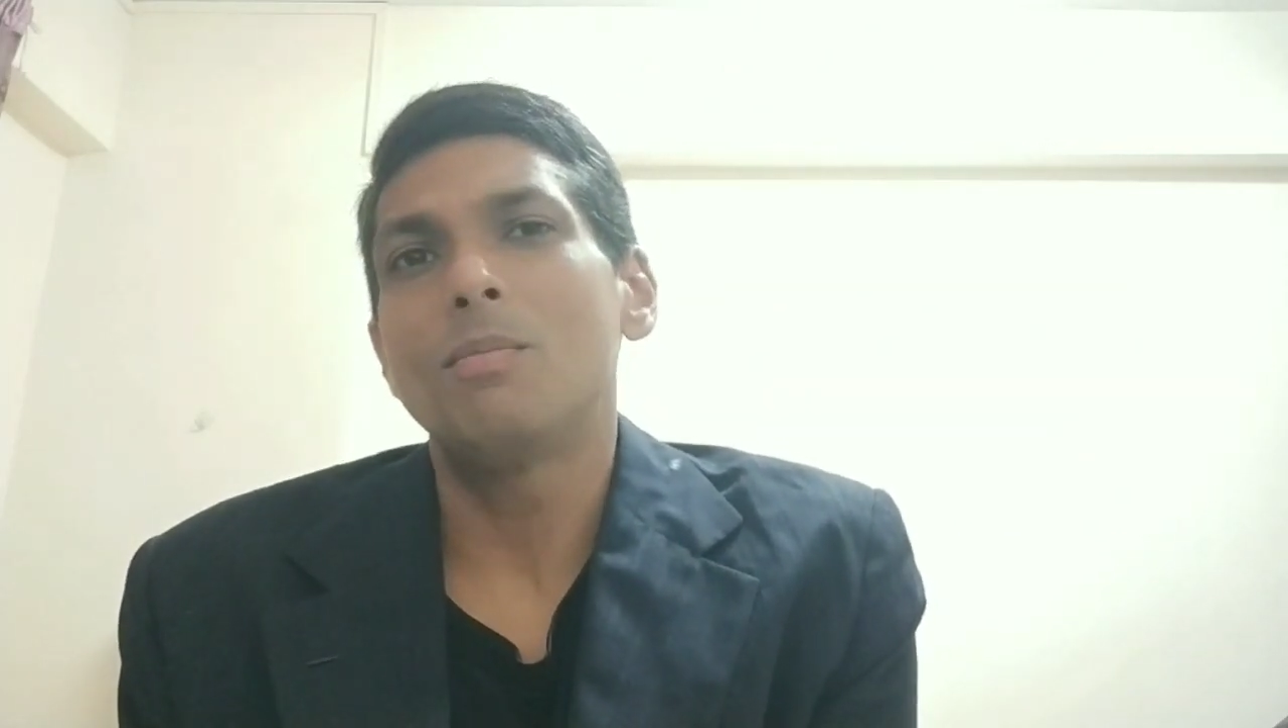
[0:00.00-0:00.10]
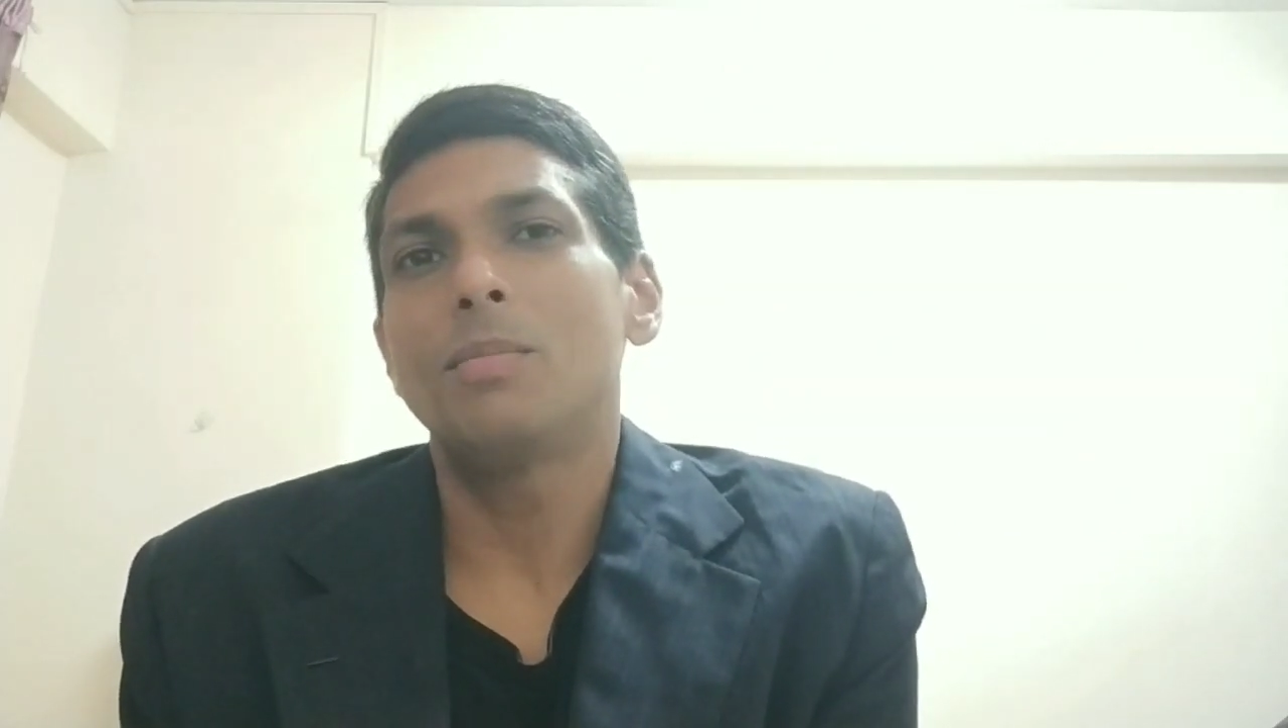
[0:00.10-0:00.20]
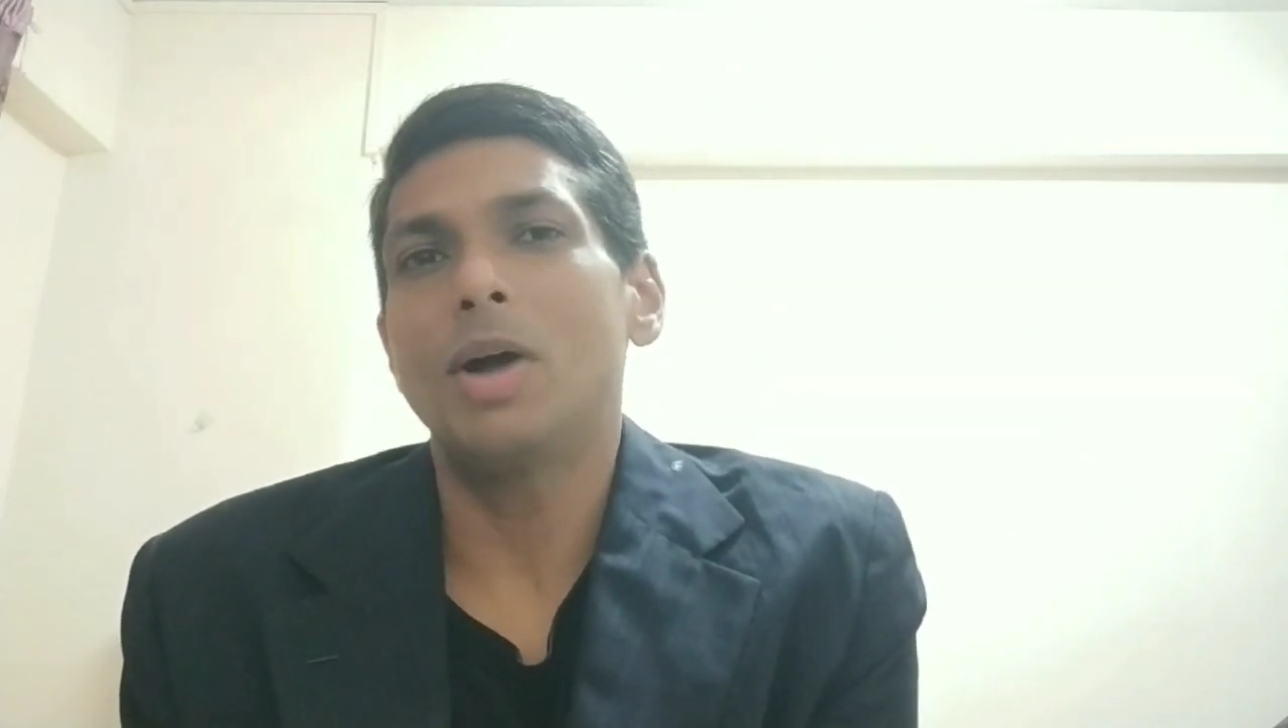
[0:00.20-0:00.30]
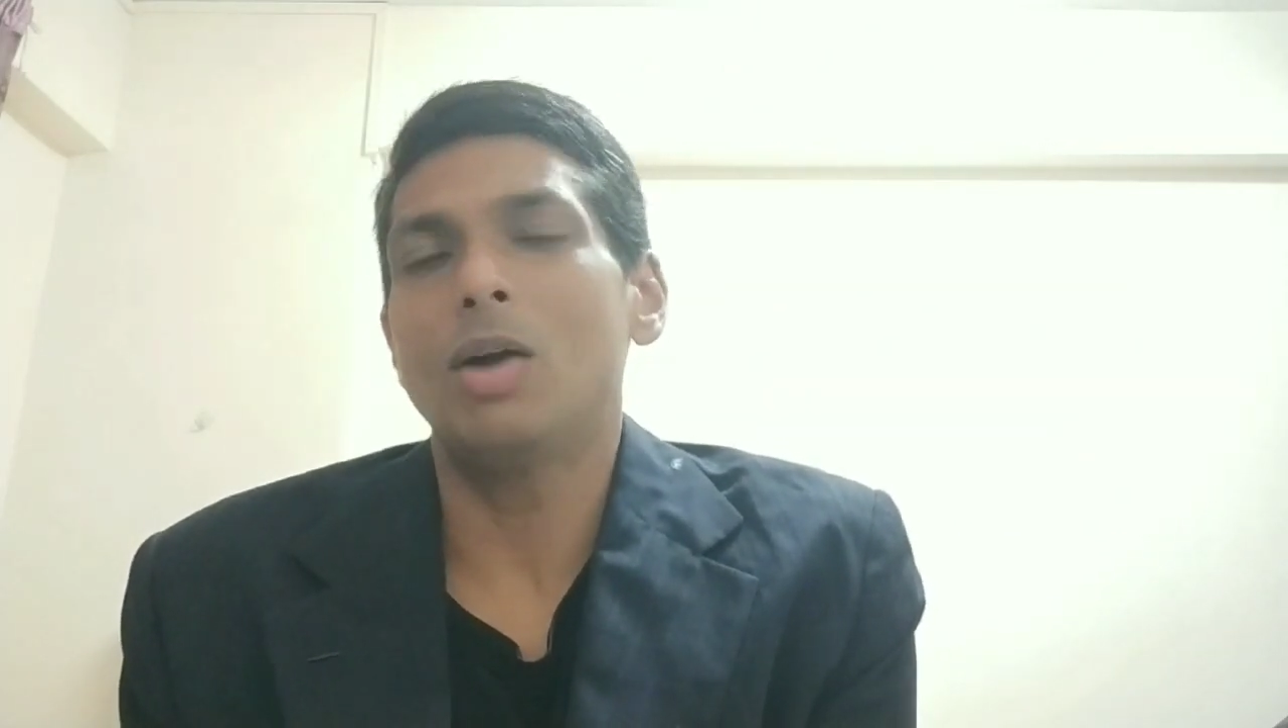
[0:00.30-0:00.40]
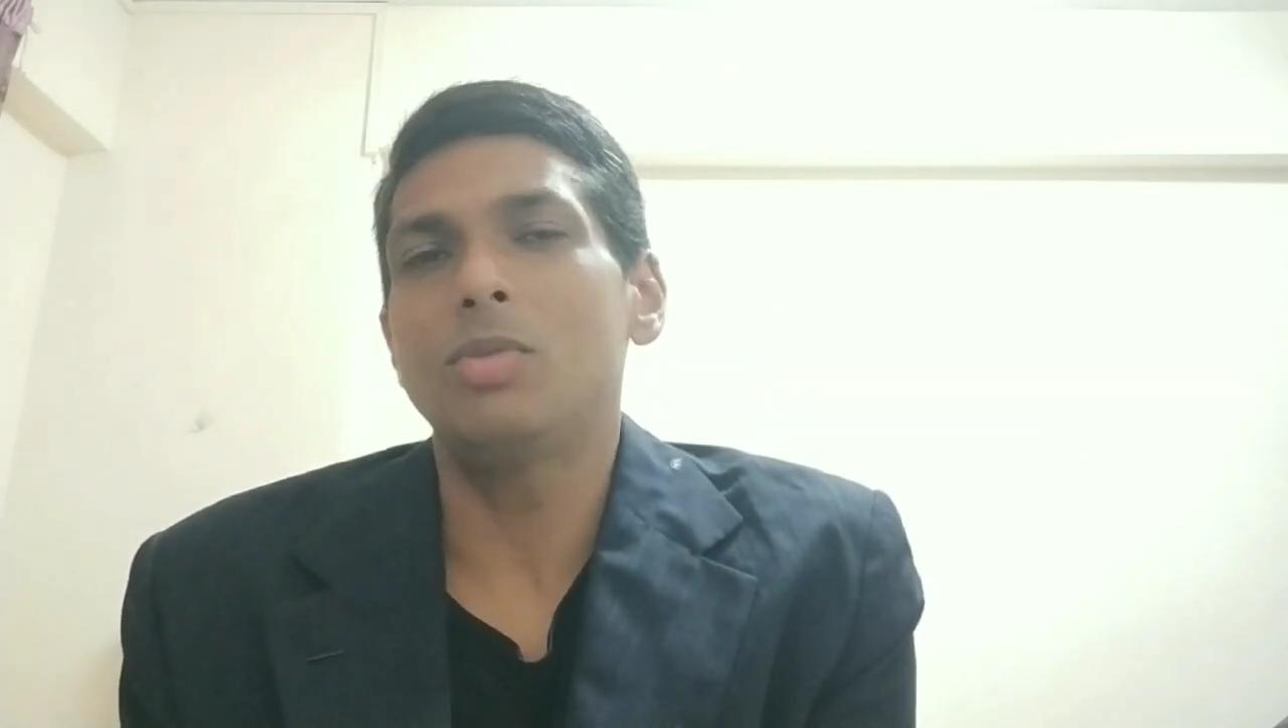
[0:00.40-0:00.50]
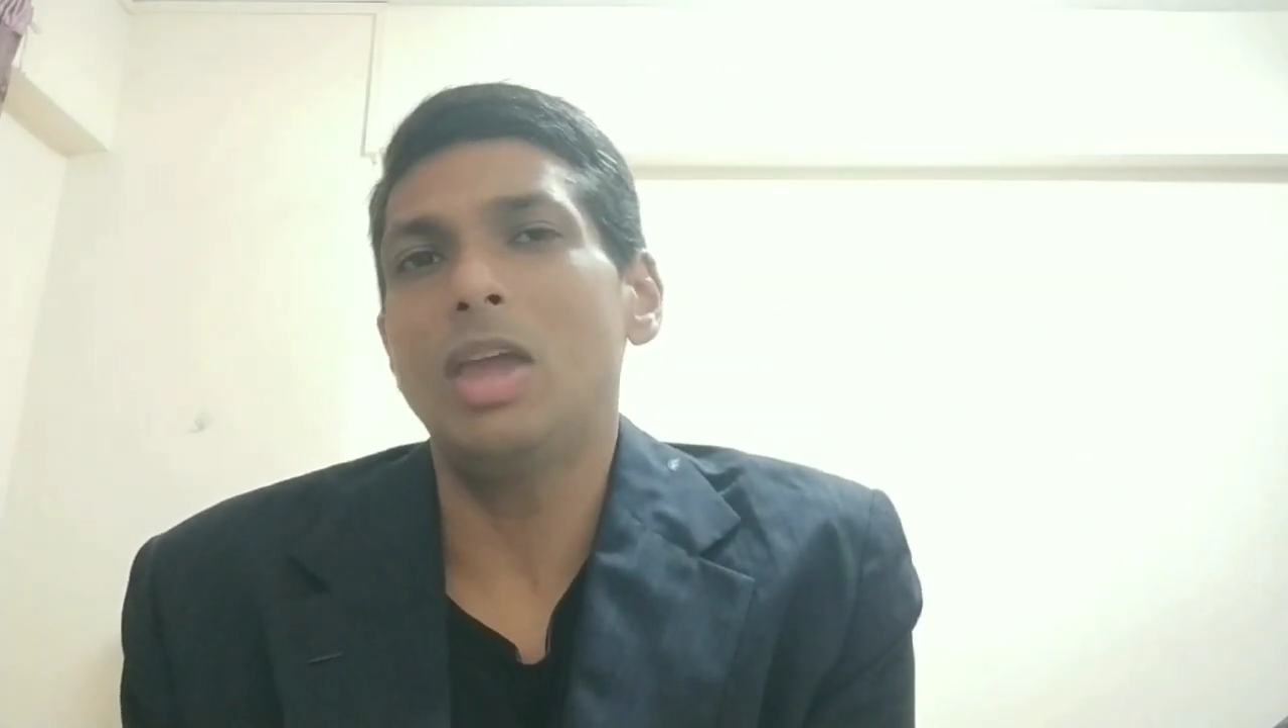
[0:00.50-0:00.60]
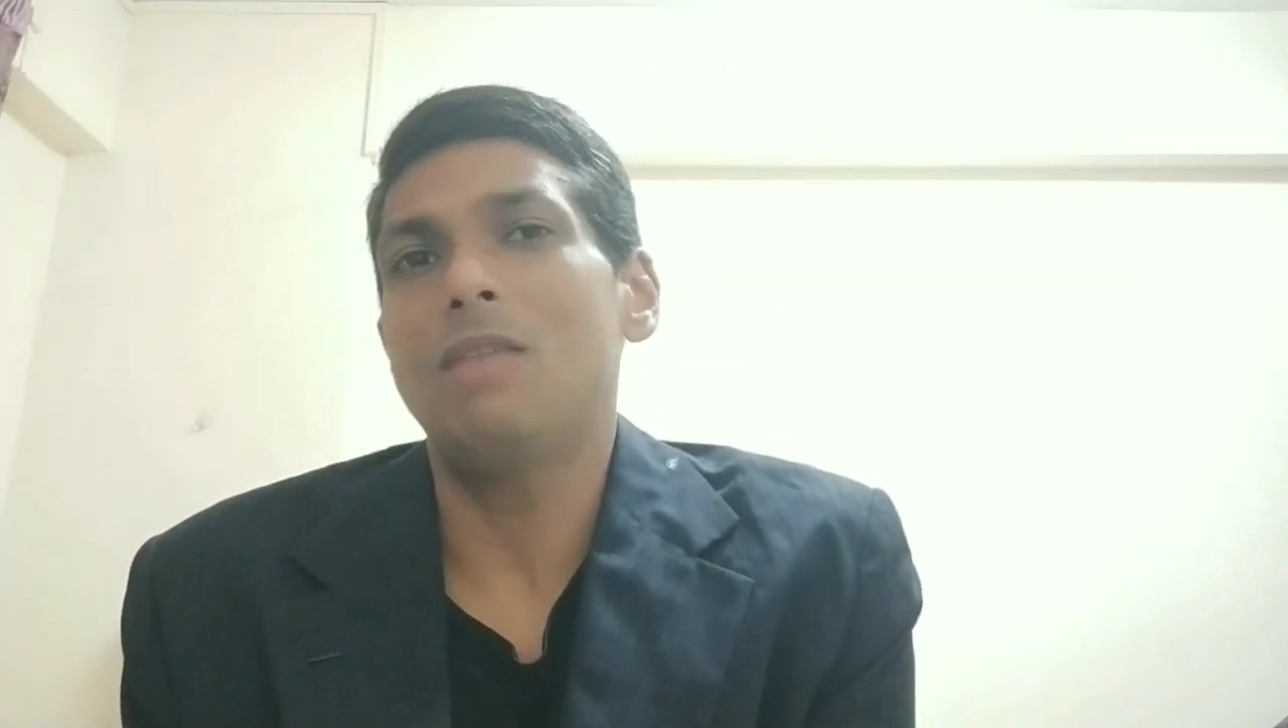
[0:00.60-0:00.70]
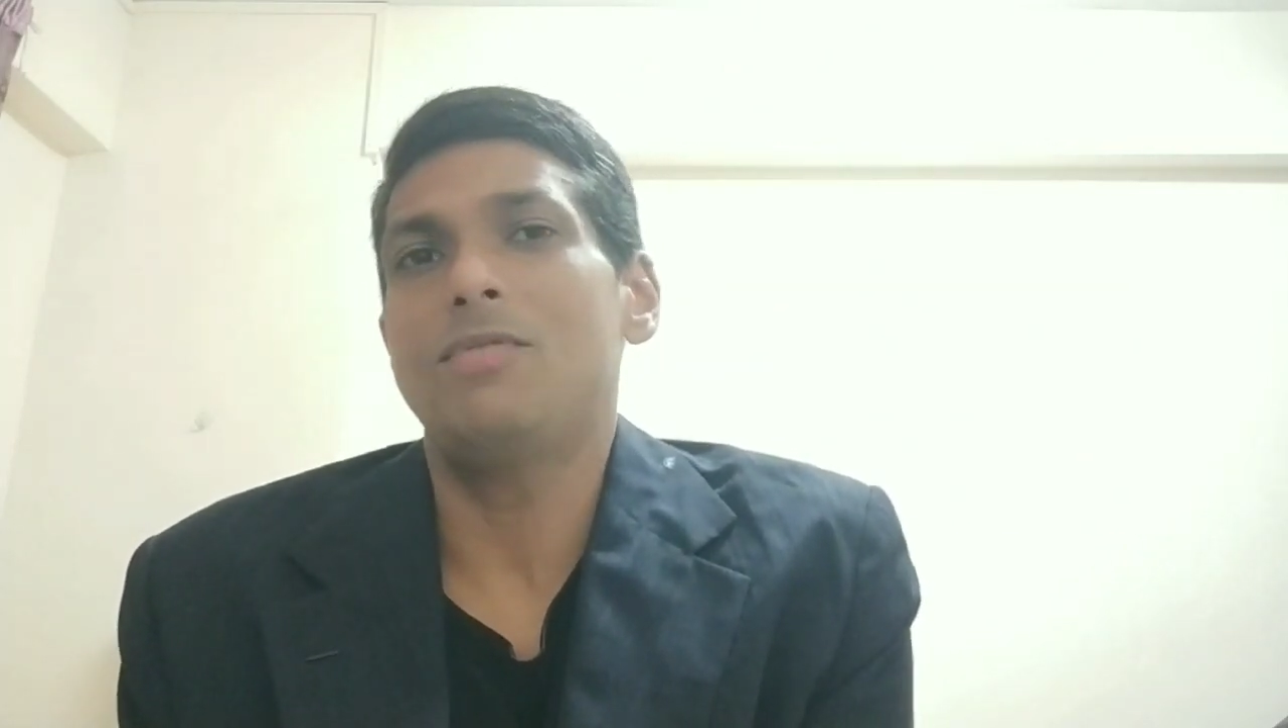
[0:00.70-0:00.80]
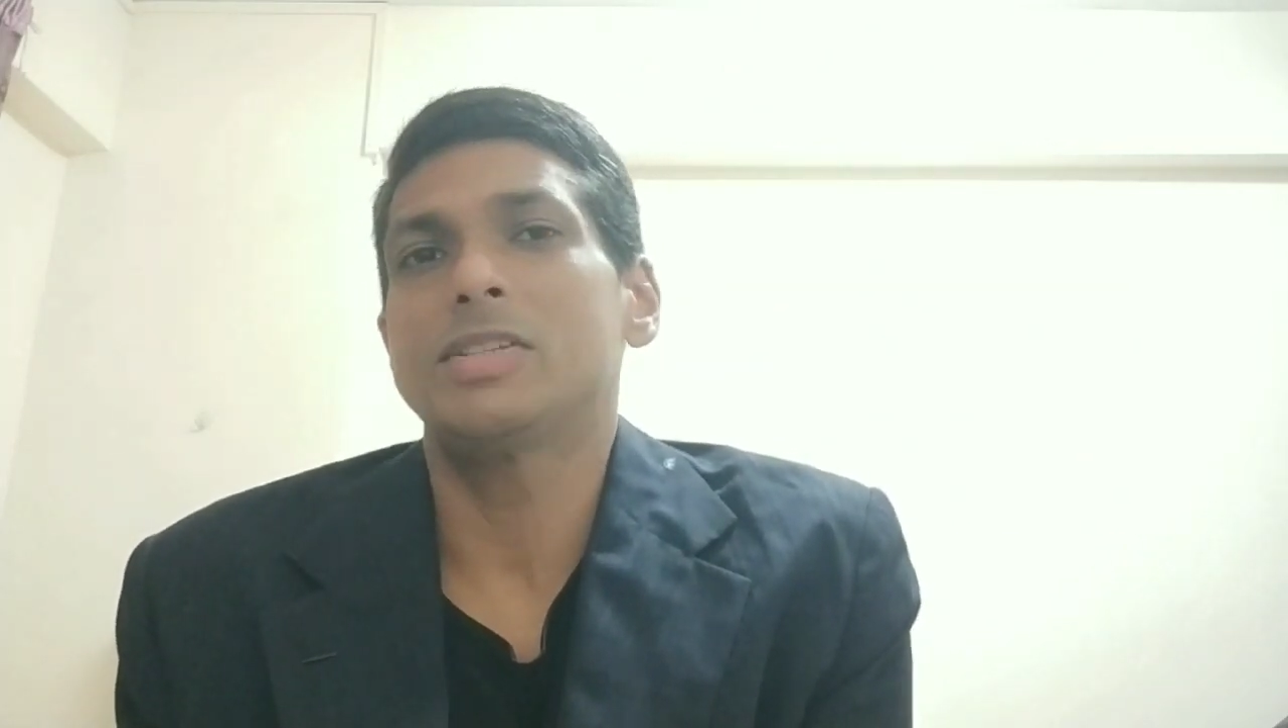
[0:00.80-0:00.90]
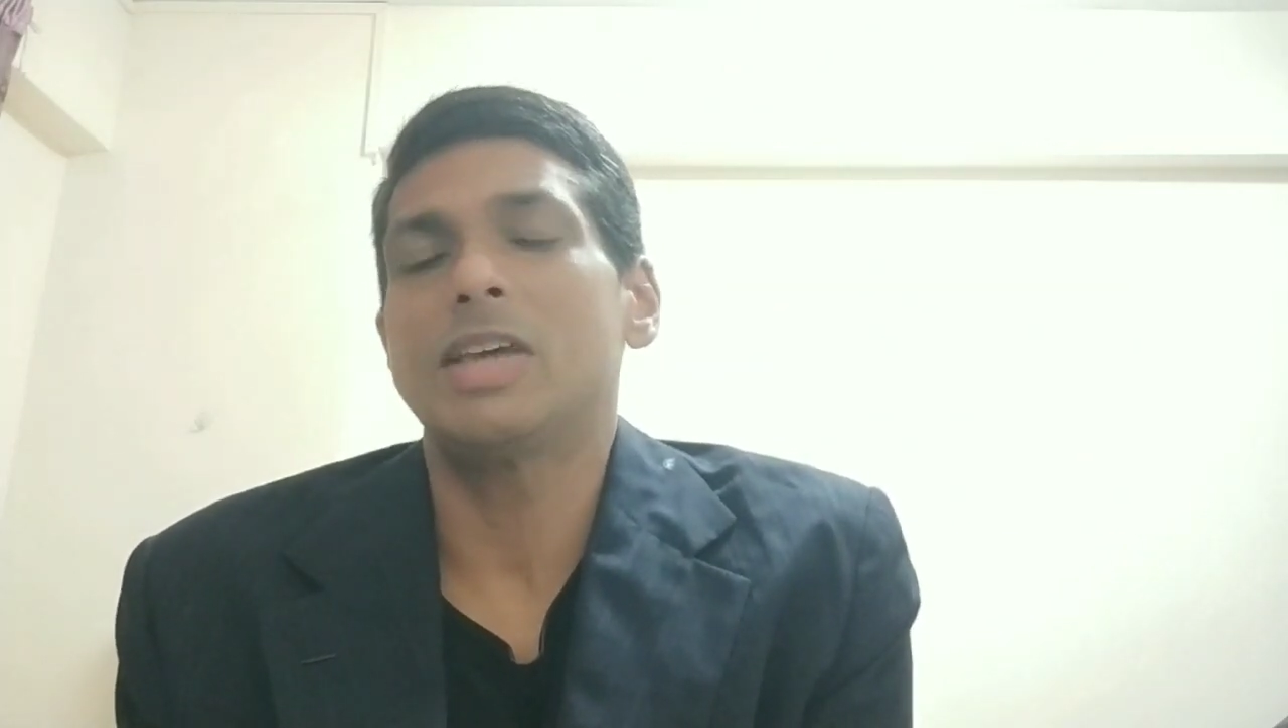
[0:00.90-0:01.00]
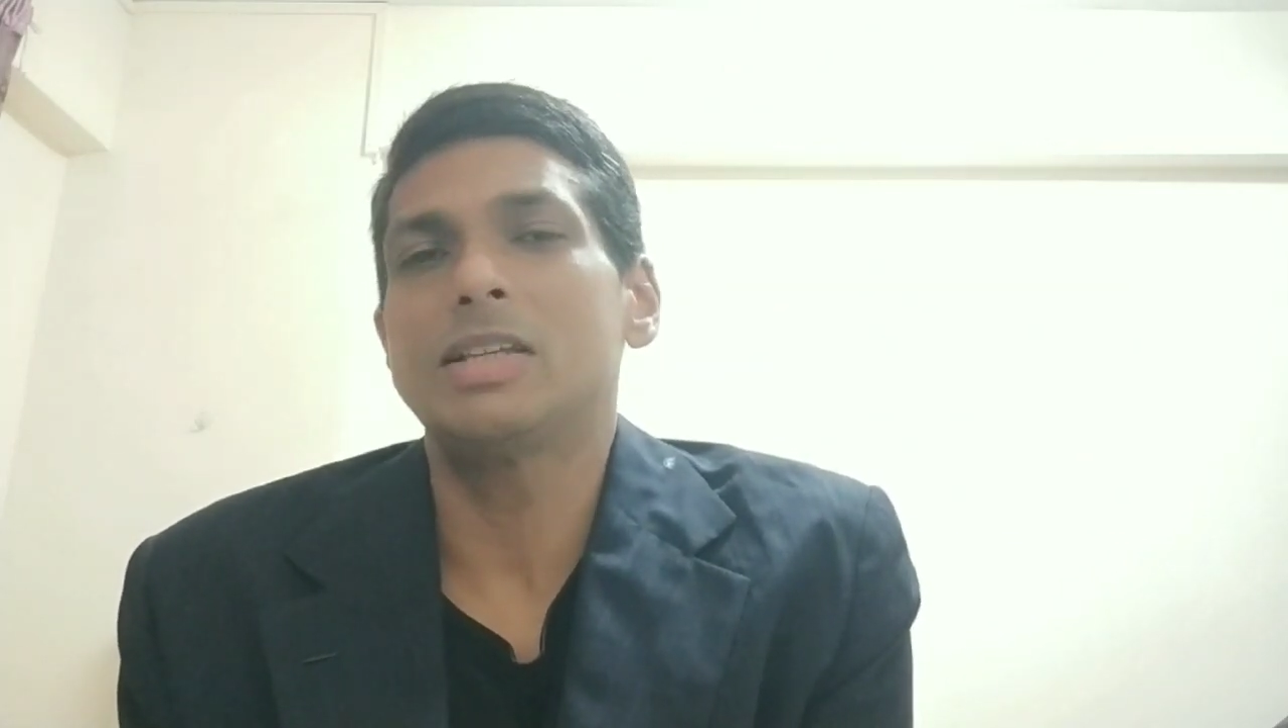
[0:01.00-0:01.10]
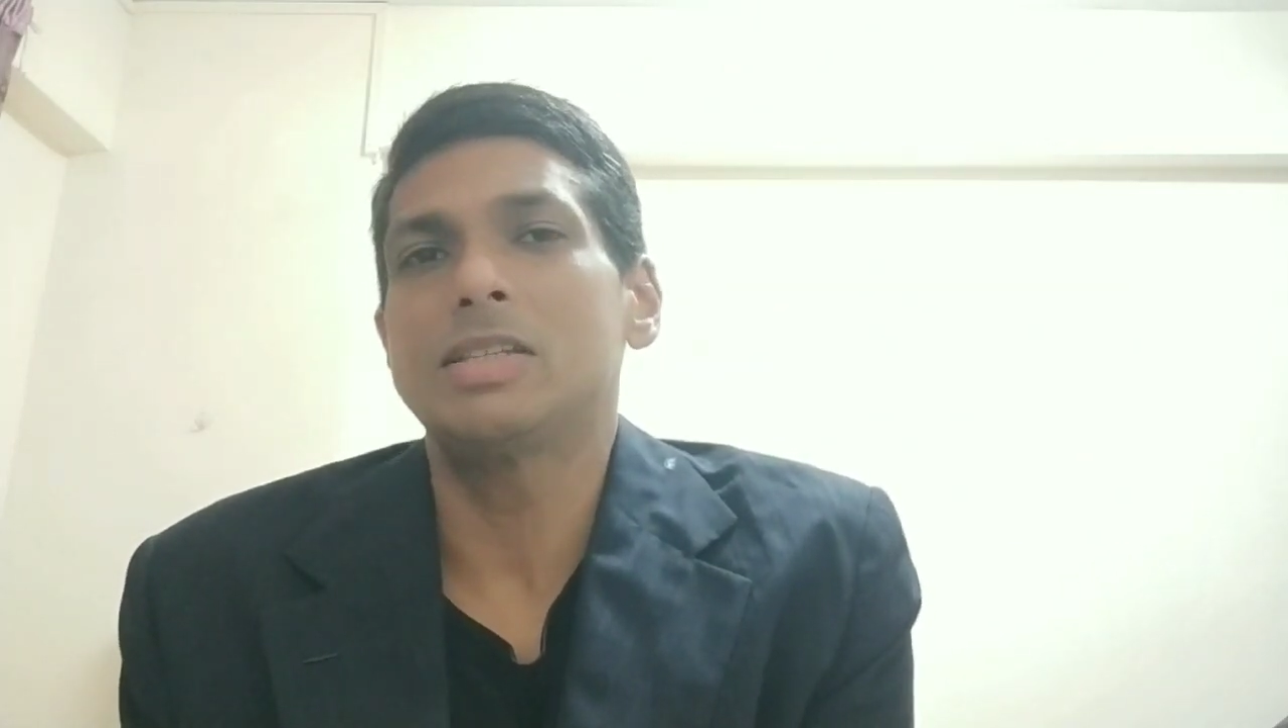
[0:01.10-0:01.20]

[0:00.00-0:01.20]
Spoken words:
but I'll re-emphasize